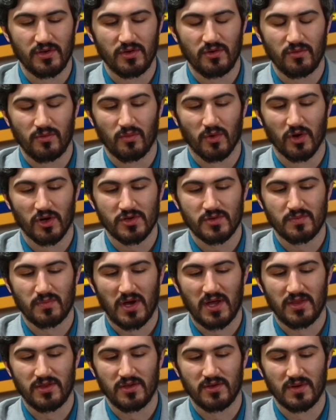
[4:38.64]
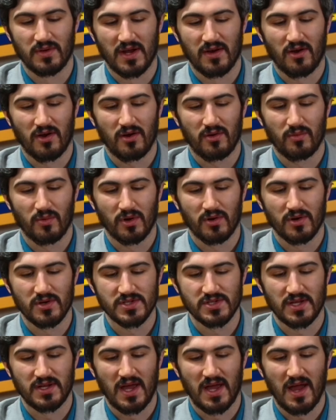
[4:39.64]
worked by the United Auto Workers,
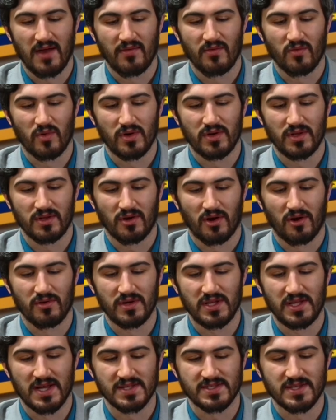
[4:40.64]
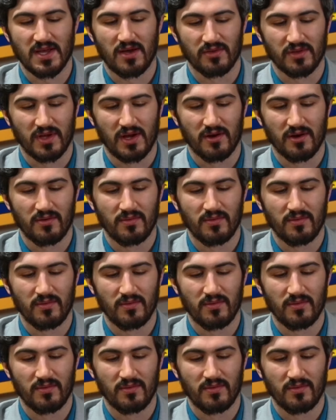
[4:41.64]
and everyone already gets health care.